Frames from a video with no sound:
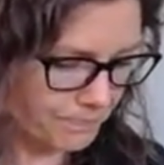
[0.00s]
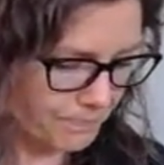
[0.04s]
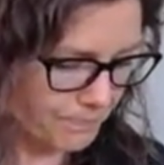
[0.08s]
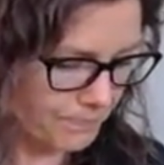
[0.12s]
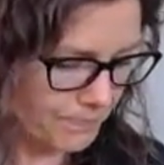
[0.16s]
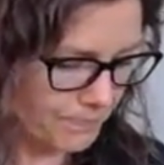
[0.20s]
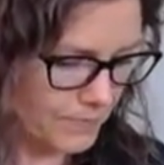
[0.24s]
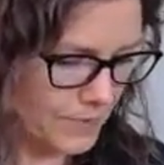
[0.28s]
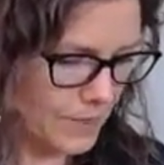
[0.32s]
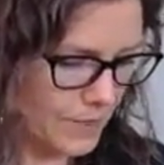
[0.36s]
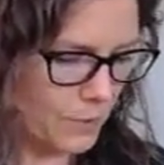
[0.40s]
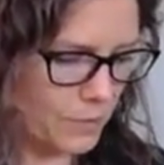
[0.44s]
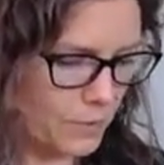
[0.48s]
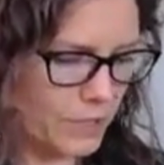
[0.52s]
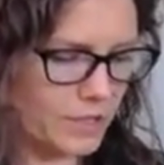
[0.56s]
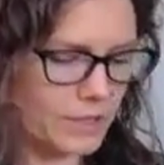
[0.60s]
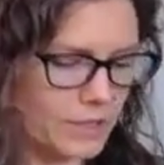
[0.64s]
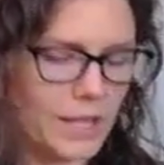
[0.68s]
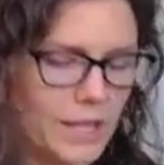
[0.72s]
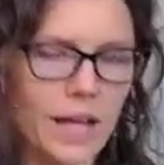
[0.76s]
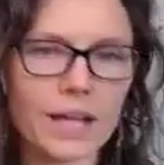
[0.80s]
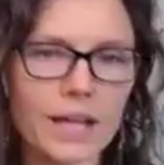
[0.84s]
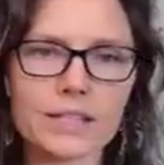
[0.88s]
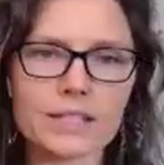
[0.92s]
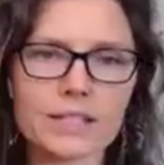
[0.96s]
knowing
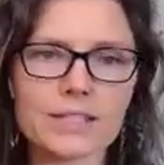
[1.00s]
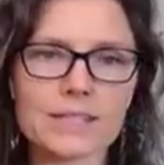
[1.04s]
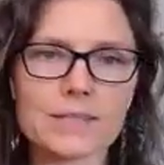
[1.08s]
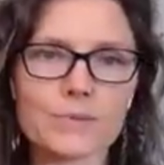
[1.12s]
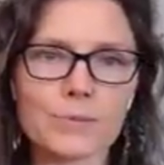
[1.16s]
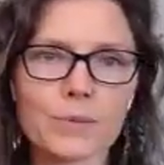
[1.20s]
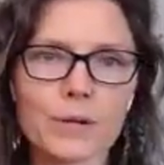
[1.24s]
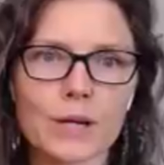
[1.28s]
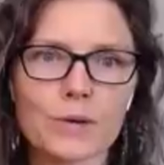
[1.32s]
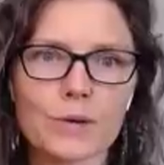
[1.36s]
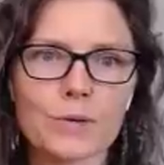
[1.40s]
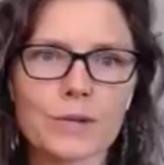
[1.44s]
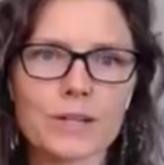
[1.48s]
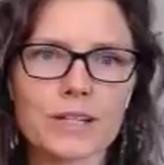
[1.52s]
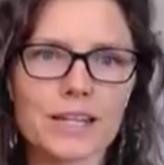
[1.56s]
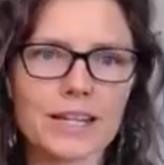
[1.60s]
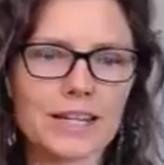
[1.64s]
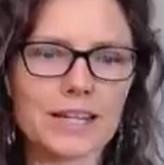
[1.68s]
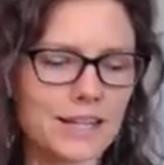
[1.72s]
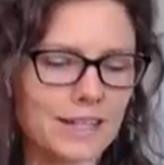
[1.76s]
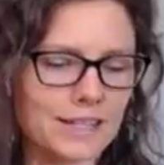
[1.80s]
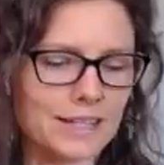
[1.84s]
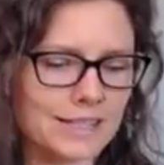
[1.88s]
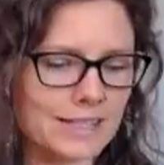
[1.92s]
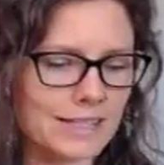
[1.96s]
that in spring we
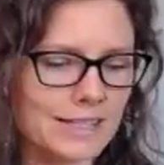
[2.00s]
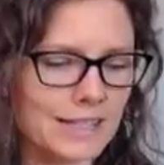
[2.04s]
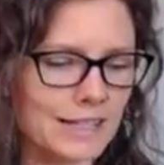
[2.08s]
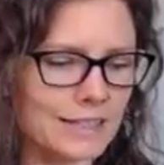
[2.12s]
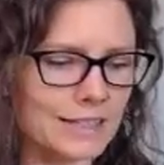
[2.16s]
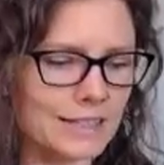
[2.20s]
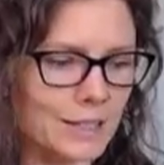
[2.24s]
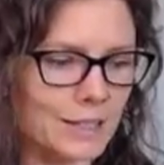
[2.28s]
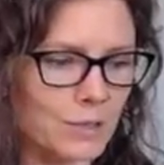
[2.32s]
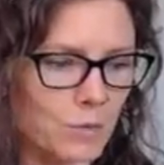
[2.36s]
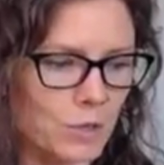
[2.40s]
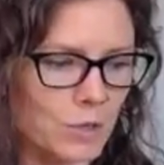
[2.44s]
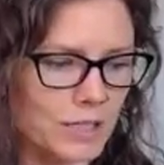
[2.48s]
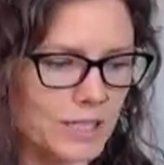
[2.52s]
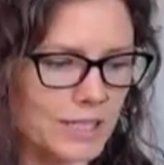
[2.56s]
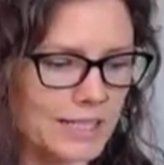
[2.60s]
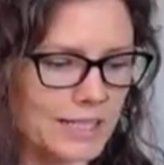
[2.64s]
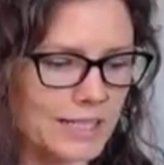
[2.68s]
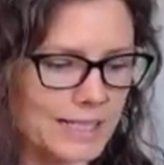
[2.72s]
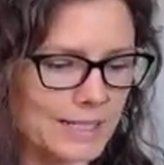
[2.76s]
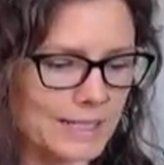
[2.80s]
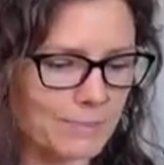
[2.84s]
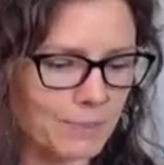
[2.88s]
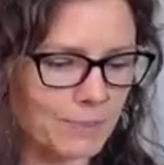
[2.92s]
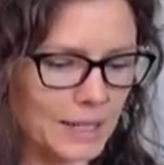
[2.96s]
need a little more
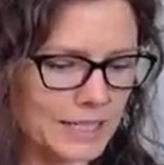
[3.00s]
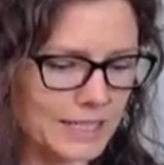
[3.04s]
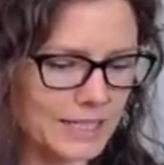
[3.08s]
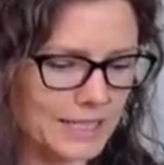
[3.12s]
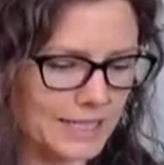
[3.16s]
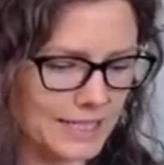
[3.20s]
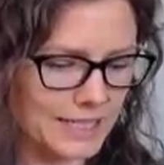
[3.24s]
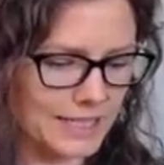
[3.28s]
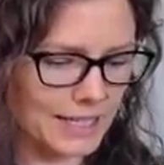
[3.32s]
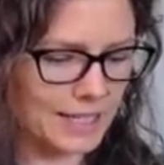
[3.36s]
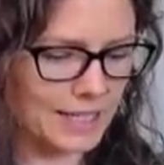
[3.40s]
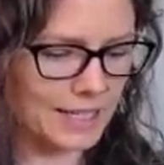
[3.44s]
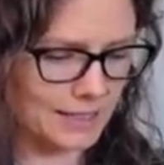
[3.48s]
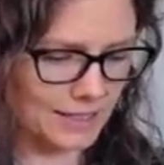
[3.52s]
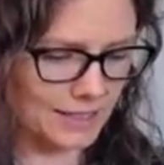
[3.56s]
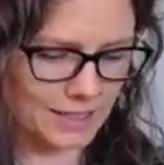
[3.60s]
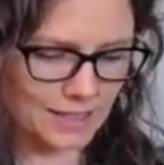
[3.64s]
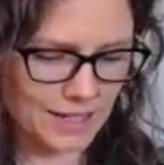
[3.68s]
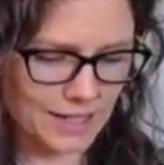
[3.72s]
spicy.